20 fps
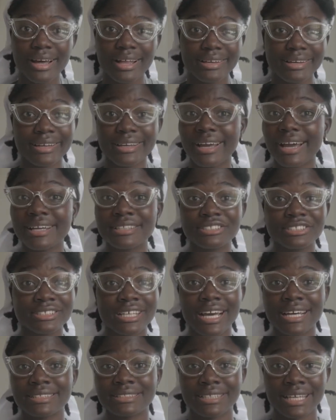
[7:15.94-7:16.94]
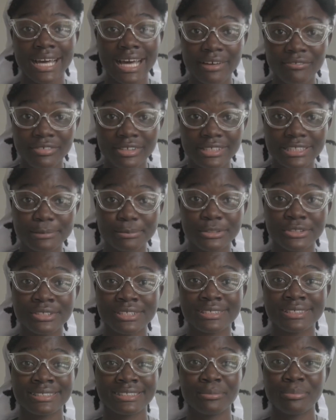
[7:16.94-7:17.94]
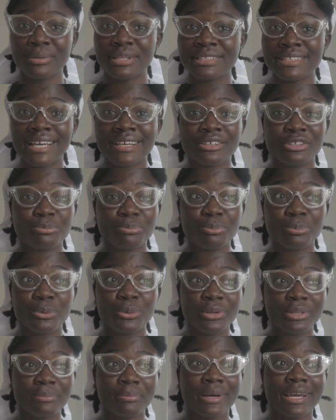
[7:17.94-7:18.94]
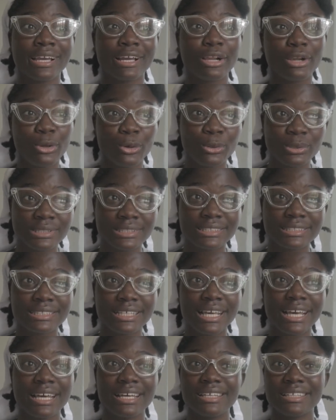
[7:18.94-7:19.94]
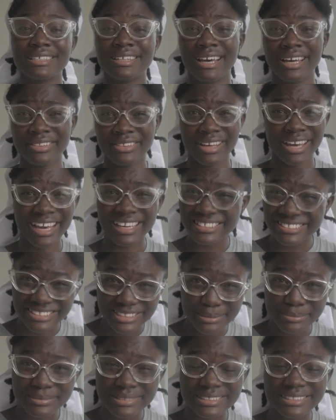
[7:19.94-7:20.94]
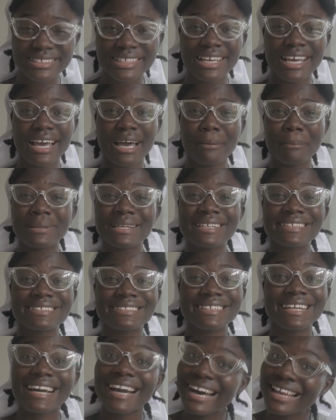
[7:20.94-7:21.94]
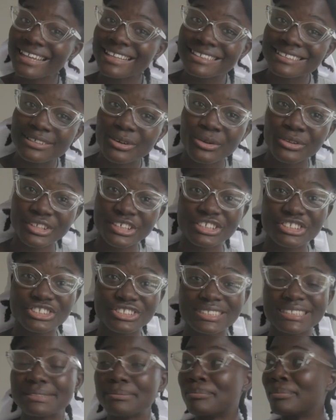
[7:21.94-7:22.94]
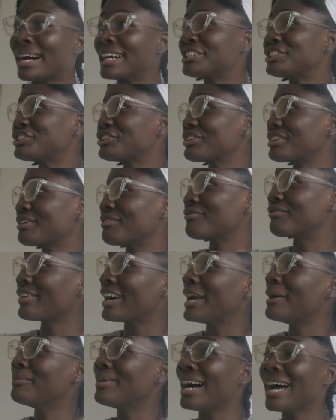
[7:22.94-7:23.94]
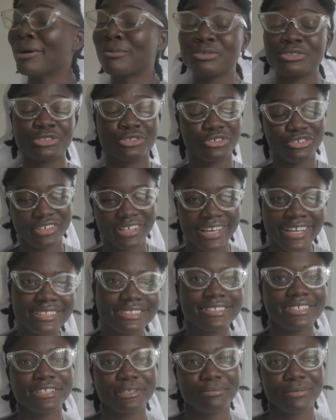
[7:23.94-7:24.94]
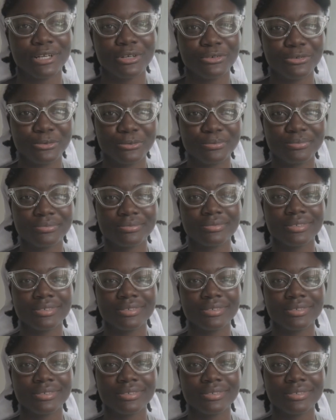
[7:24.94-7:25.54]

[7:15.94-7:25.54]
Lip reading: like, I just had to have it because it's a place I could put my clothes and other items, plus the colors on it just match the vibe I was creating in my room.